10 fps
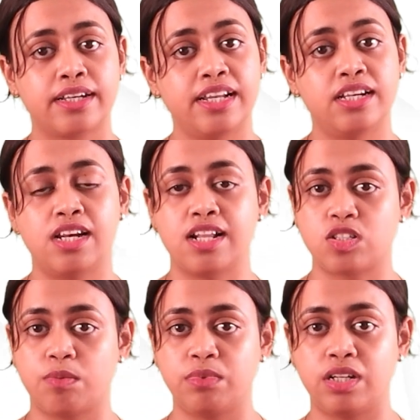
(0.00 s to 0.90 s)
cleanliness
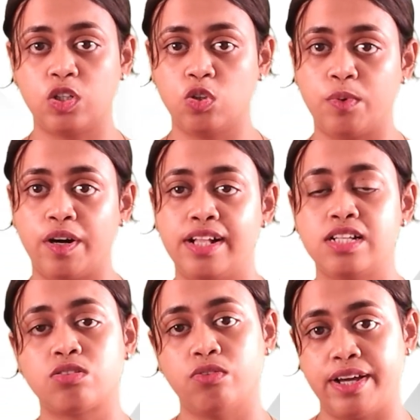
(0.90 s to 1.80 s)
of the
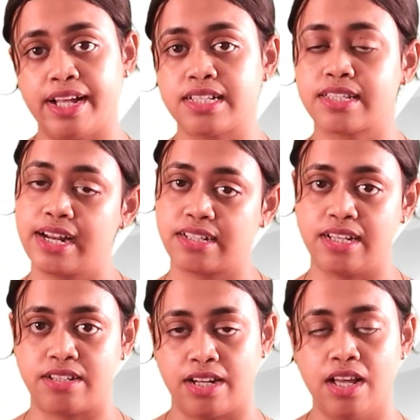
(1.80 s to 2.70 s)
tubewells, wells,
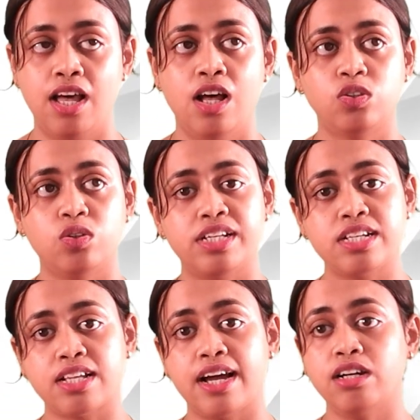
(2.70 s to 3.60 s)
etc. So
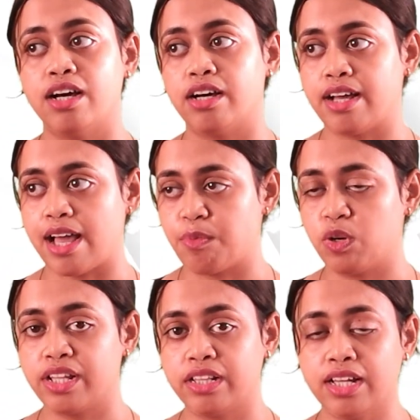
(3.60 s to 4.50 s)
these are
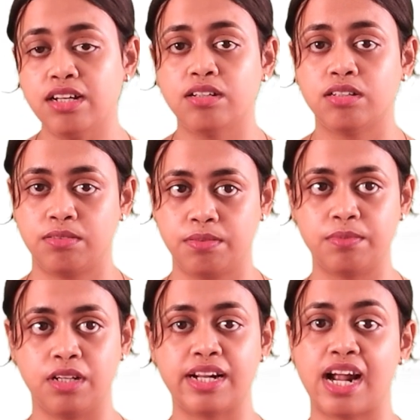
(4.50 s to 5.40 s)
among in
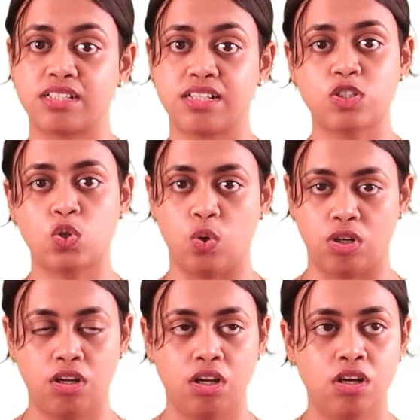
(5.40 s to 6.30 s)
the nurse's role.
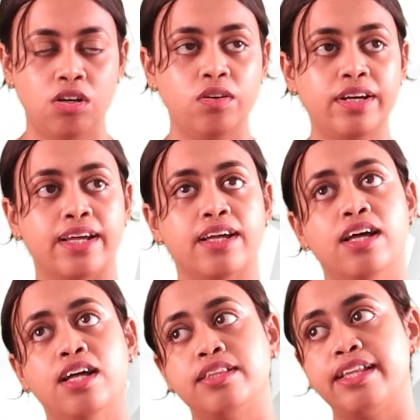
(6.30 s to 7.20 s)
Okay.
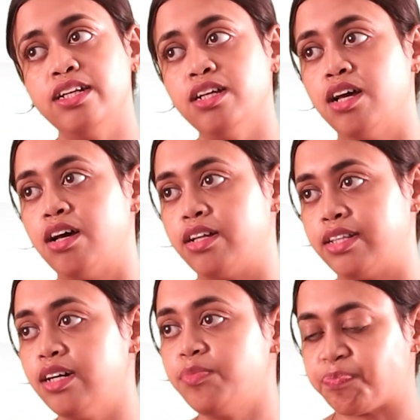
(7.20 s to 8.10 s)
Then
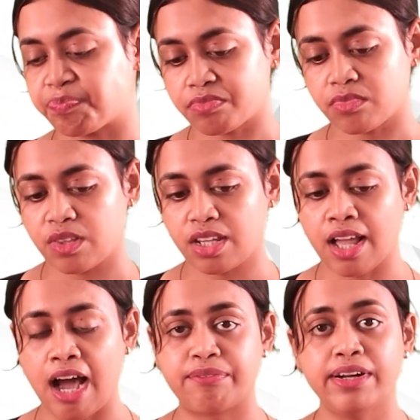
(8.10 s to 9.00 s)

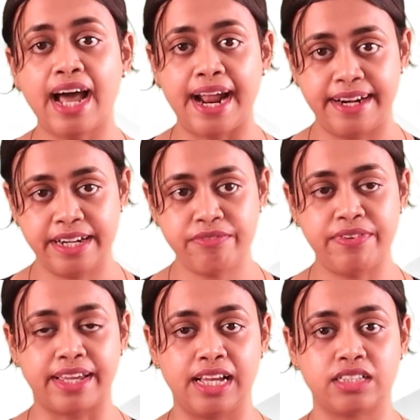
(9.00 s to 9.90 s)
after
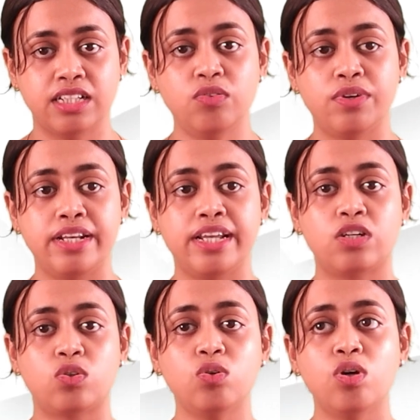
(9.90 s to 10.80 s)
identification, we
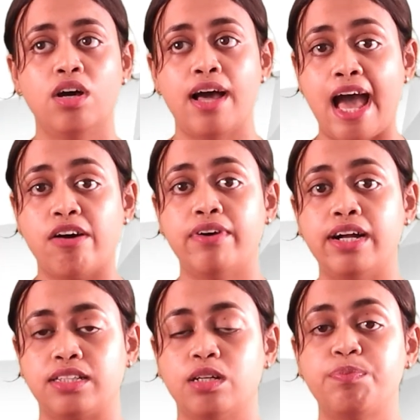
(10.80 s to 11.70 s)
need to aware
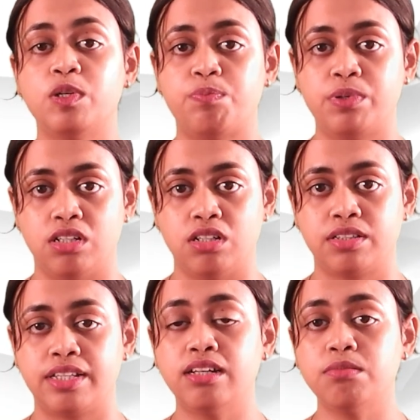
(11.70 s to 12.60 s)
the people,
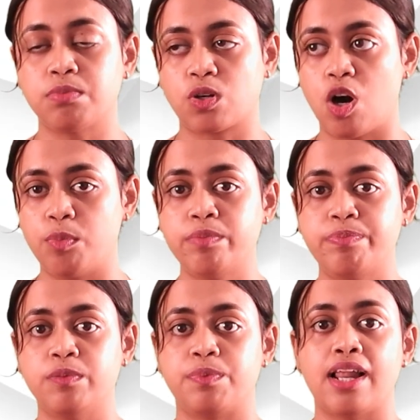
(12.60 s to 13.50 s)
the common
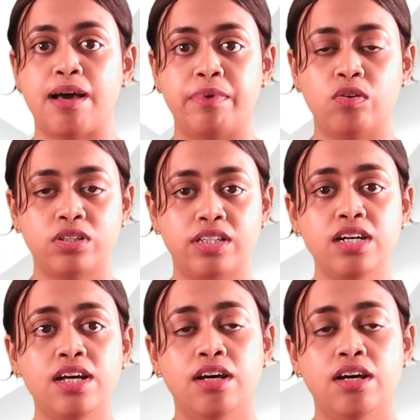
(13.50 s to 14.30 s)
people about the